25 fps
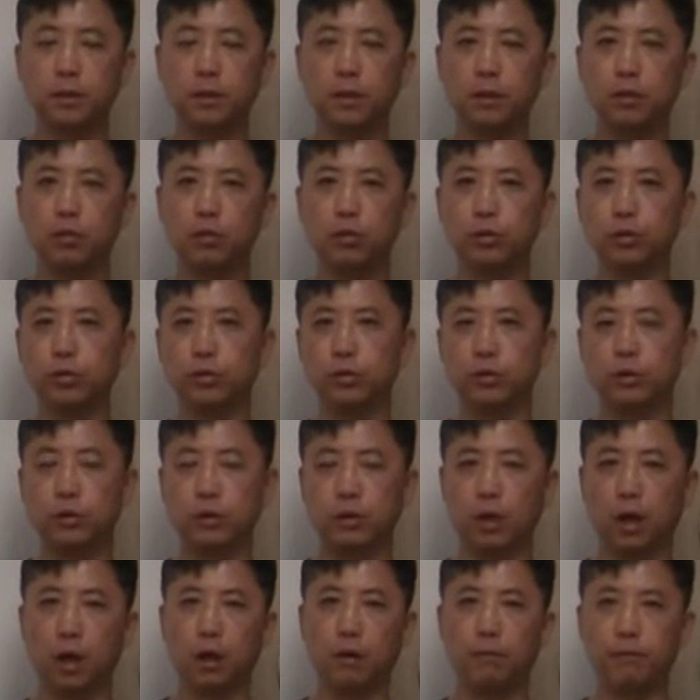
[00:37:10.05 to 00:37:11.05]
who
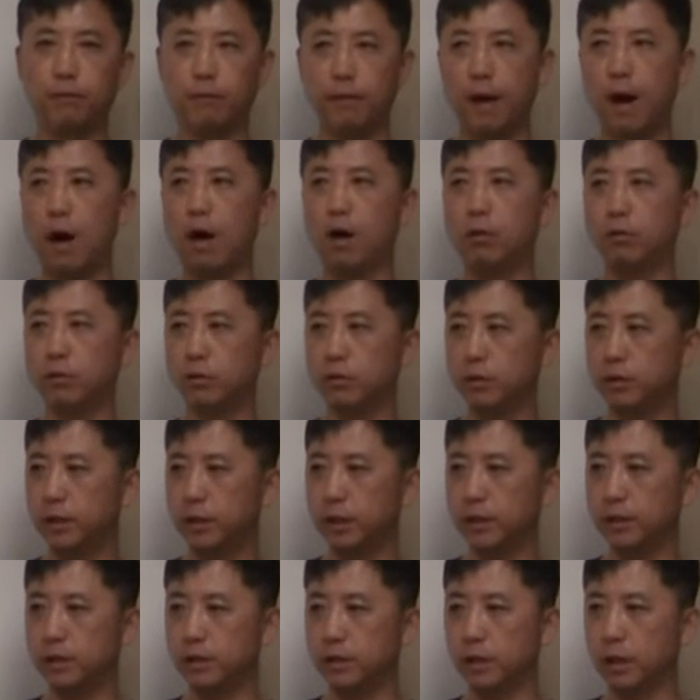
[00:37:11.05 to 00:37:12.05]
found
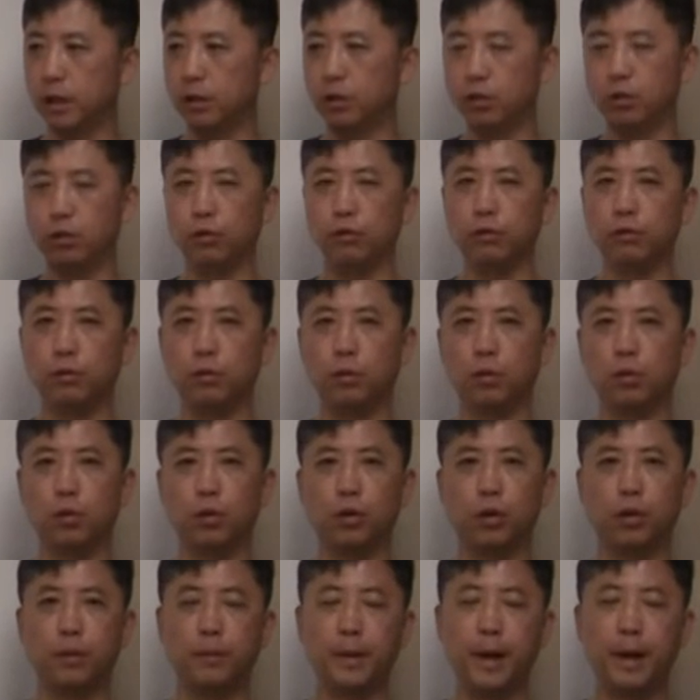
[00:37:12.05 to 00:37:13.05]
this new North
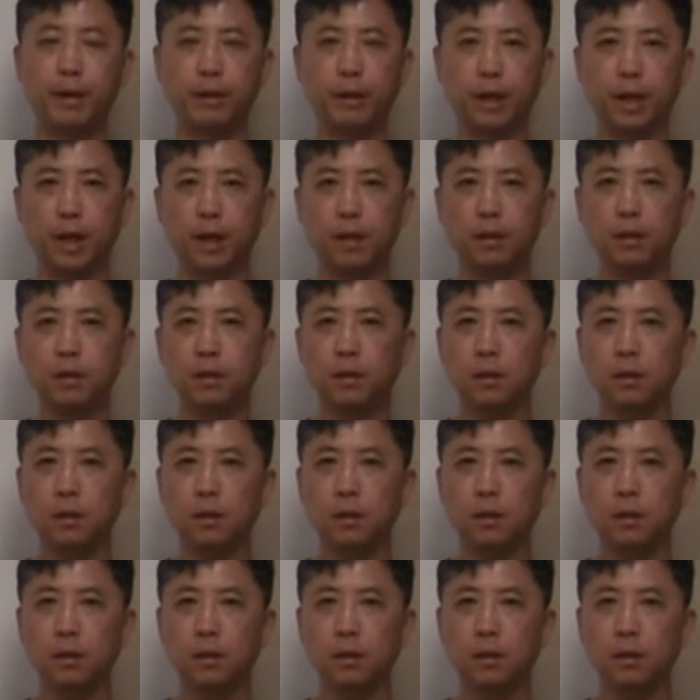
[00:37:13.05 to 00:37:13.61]
America,